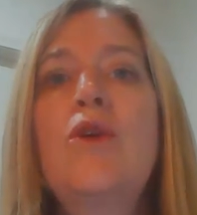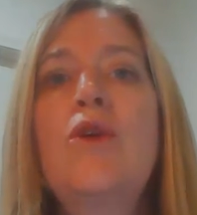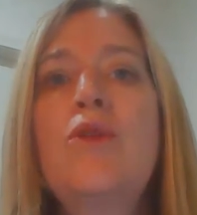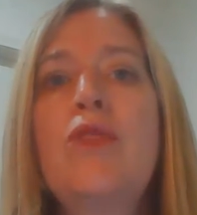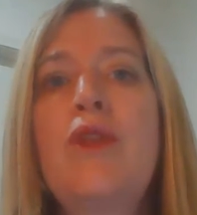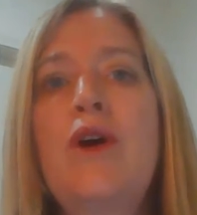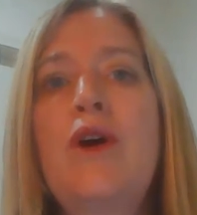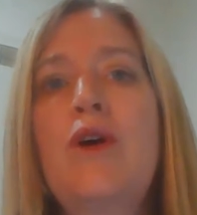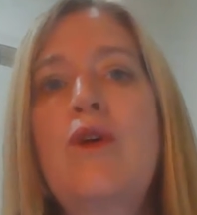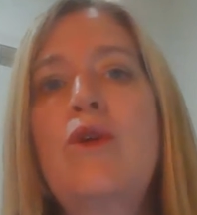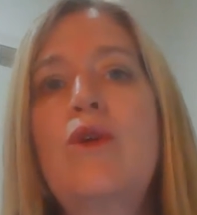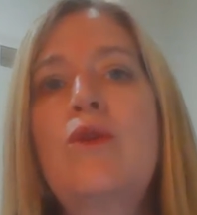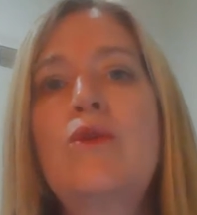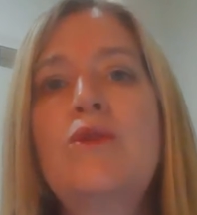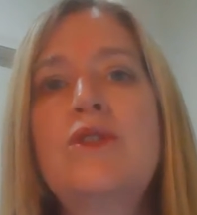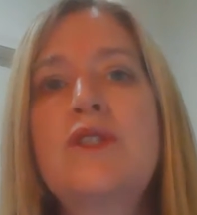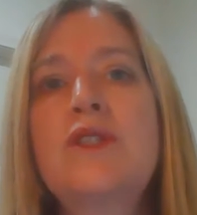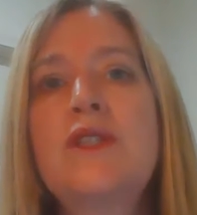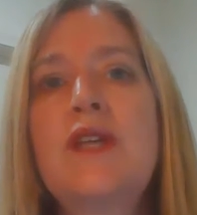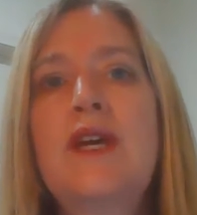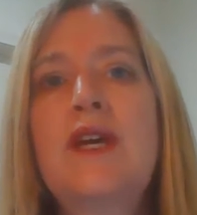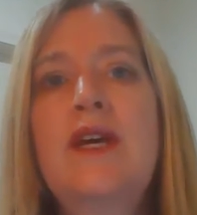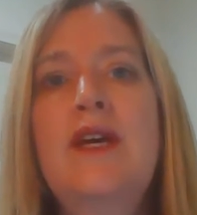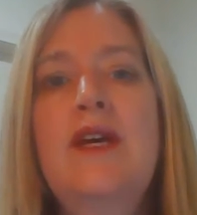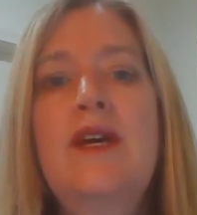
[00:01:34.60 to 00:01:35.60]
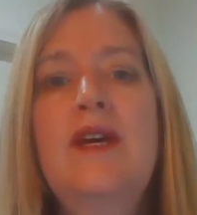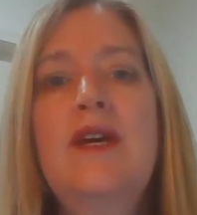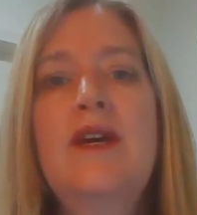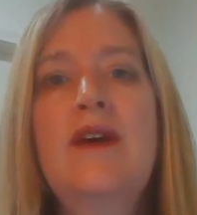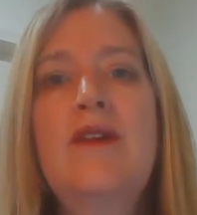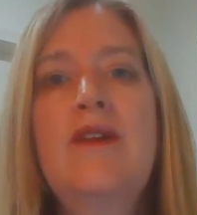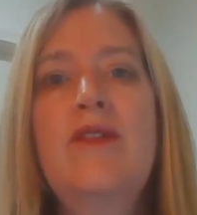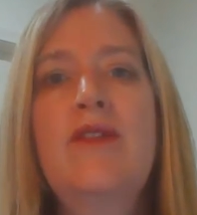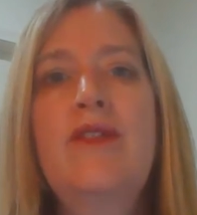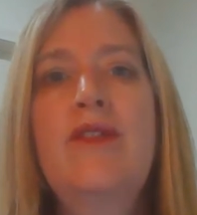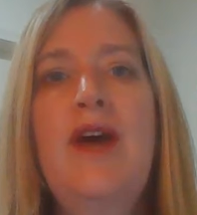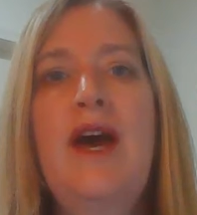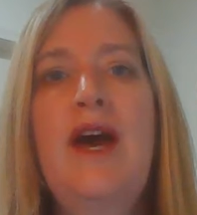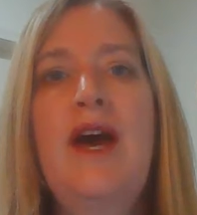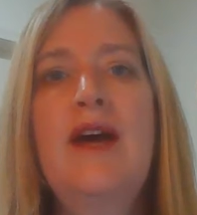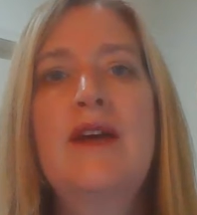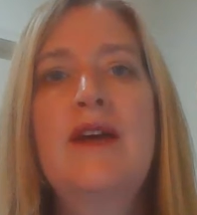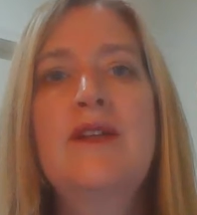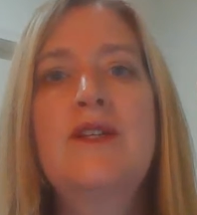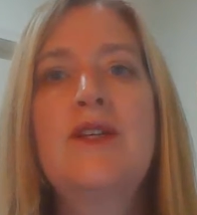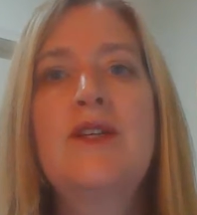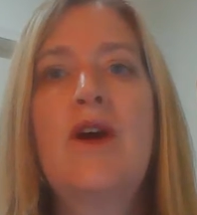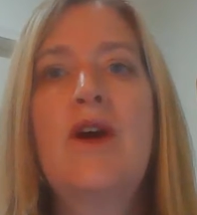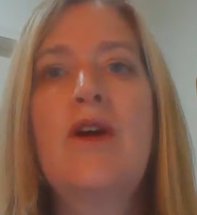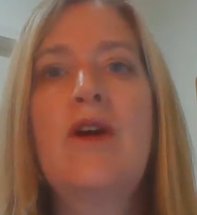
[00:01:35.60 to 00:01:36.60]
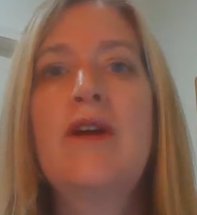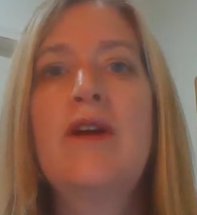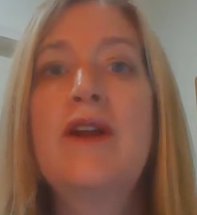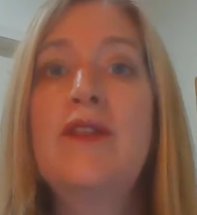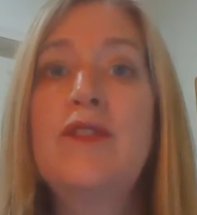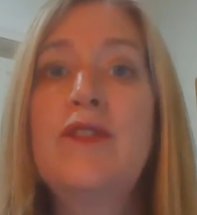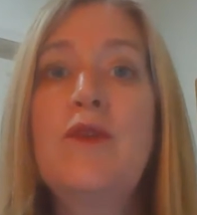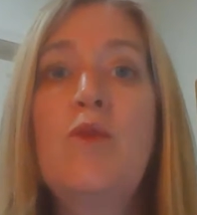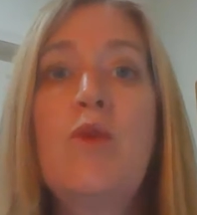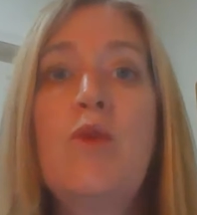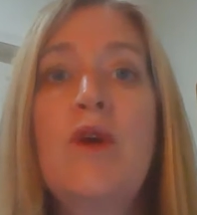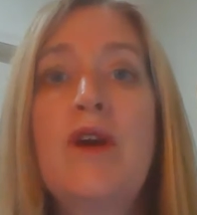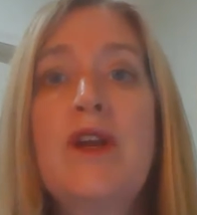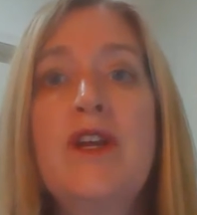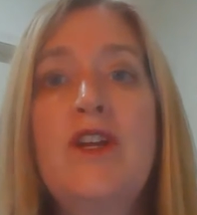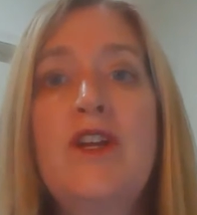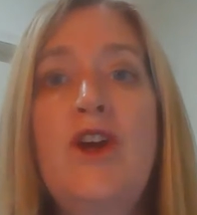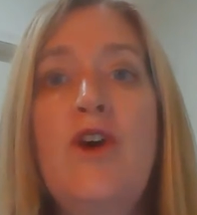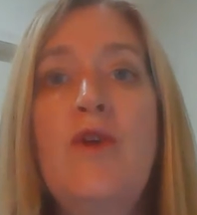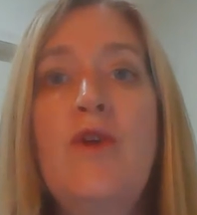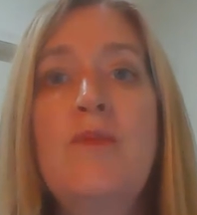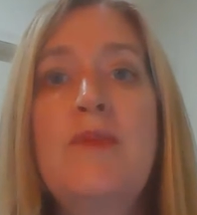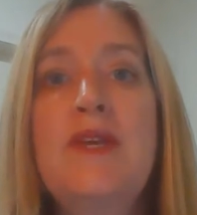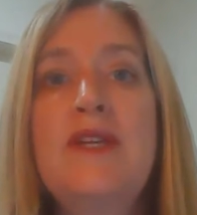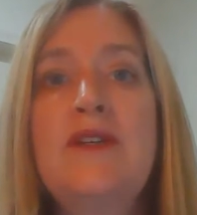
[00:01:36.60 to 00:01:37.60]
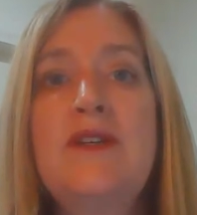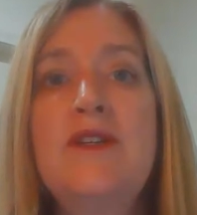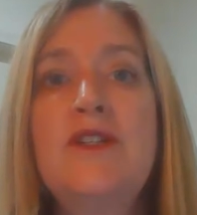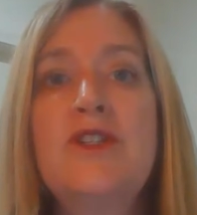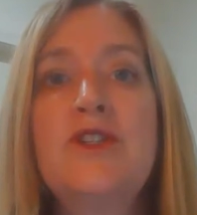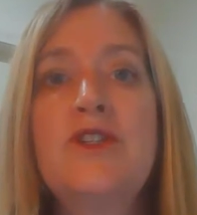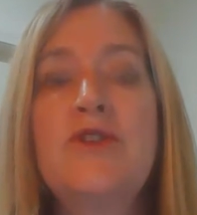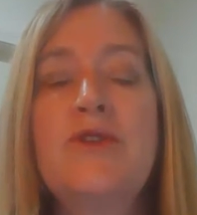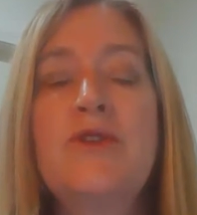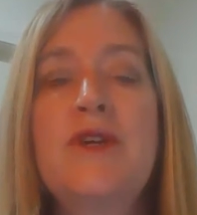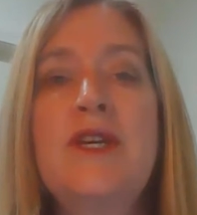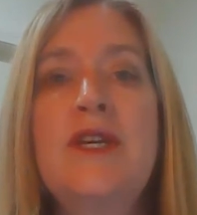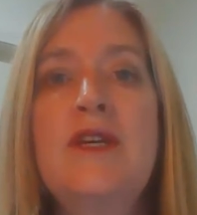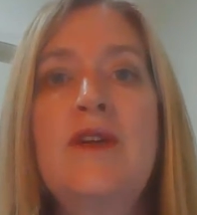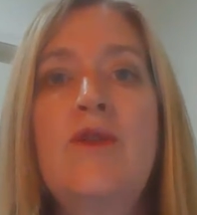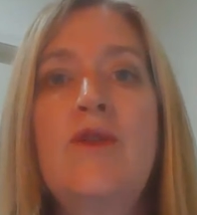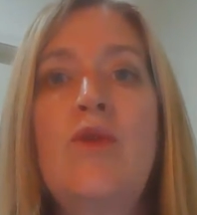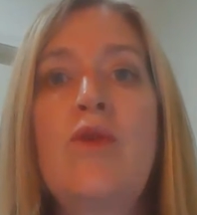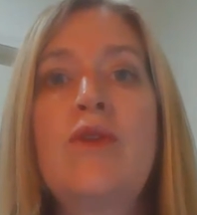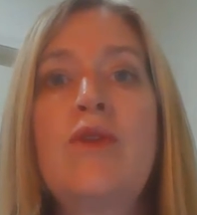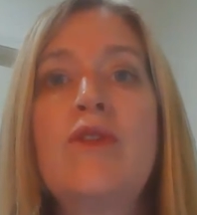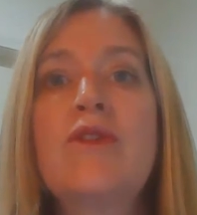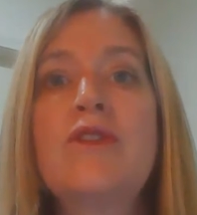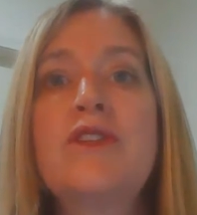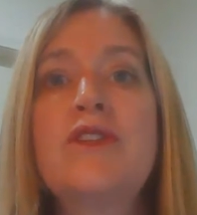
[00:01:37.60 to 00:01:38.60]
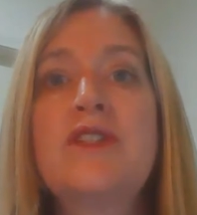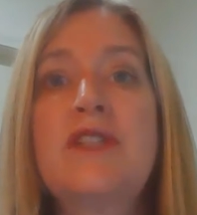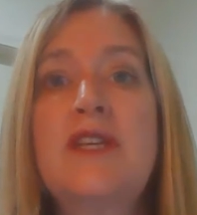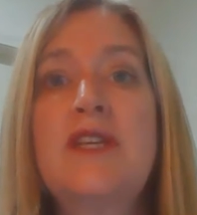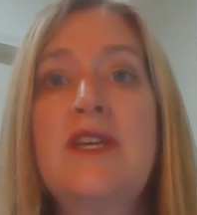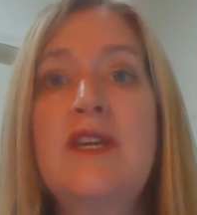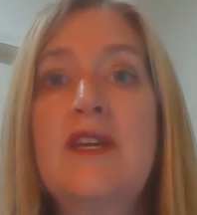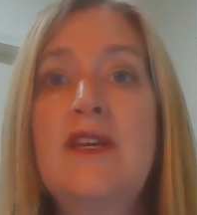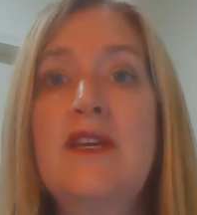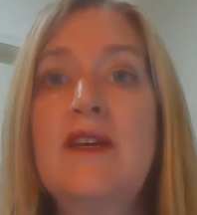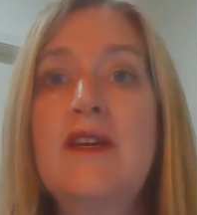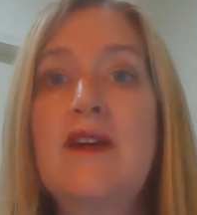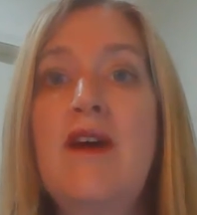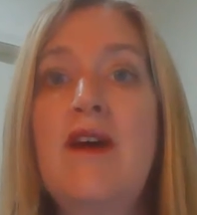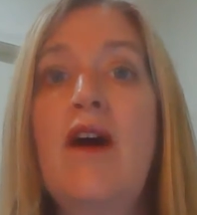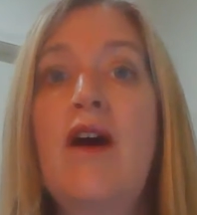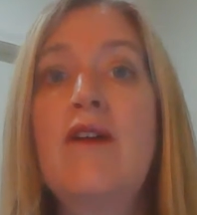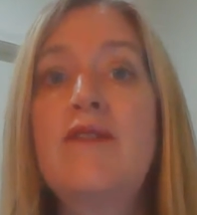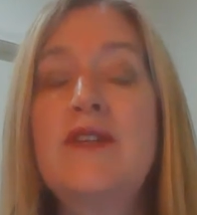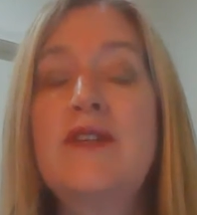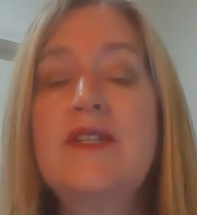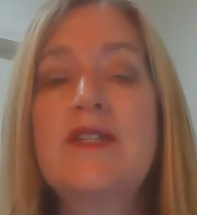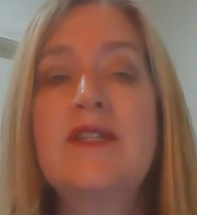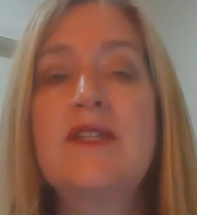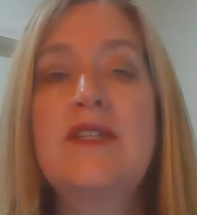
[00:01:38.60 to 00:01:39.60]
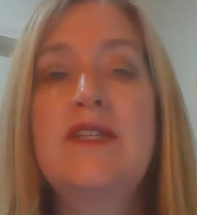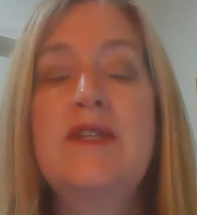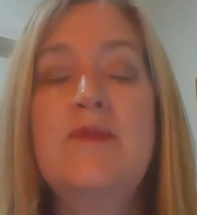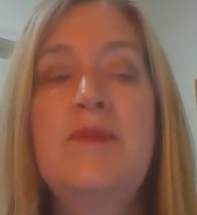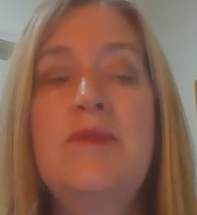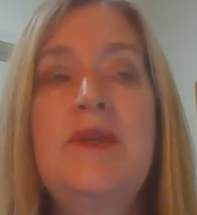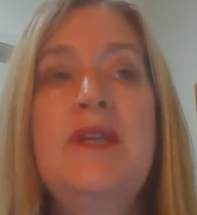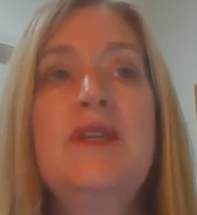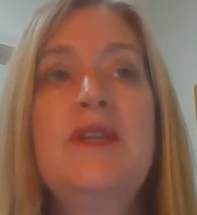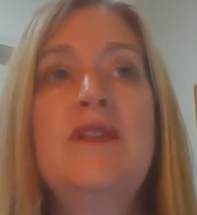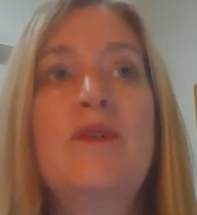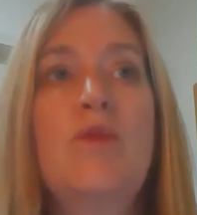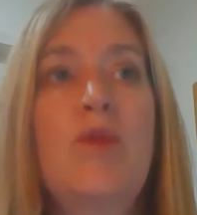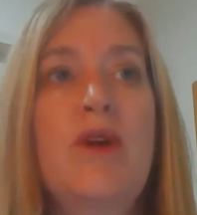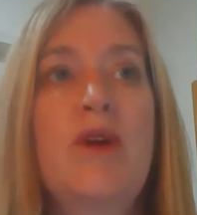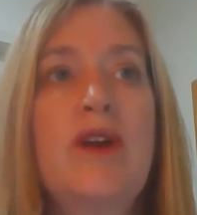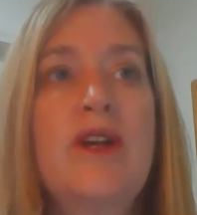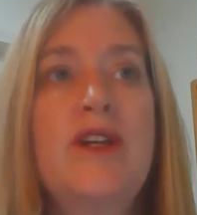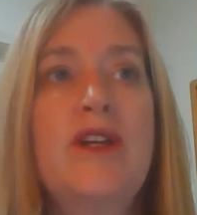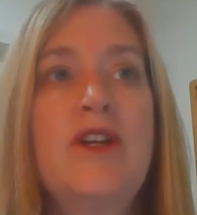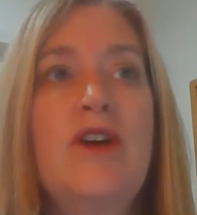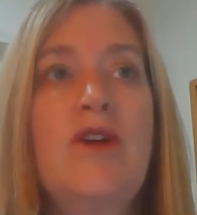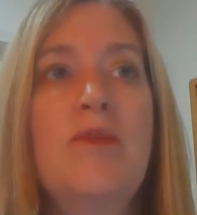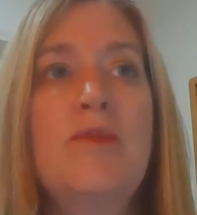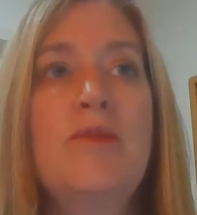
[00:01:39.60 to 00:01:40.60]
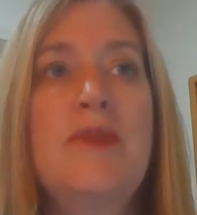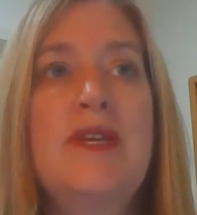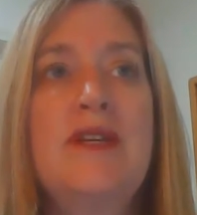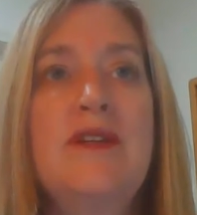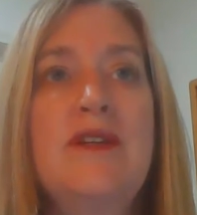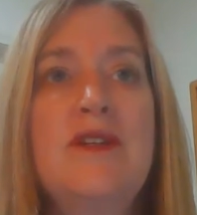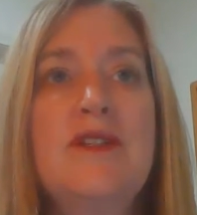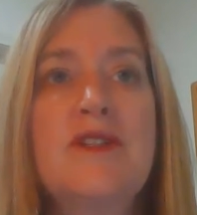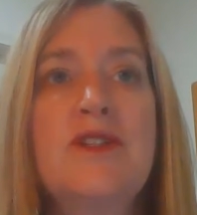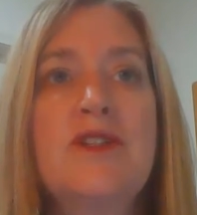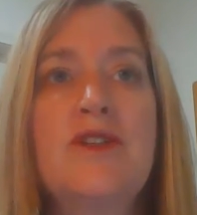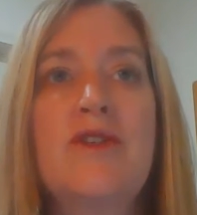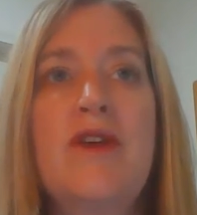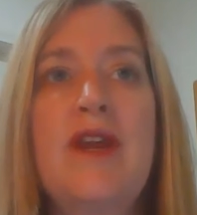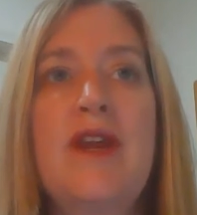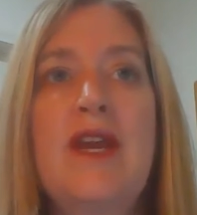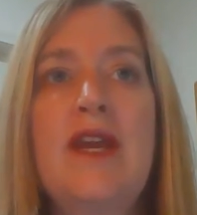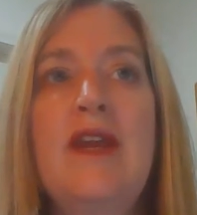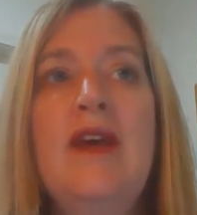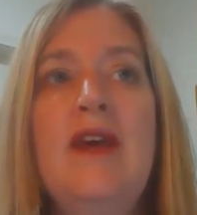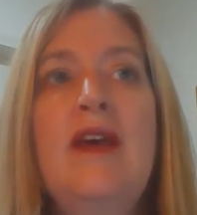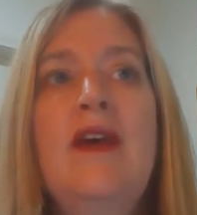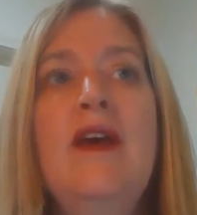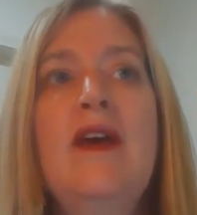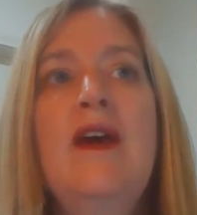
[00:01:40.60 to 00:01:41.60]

those that are in the work-at-home industry, or they're seeking obviously to be in the work-at-home industry.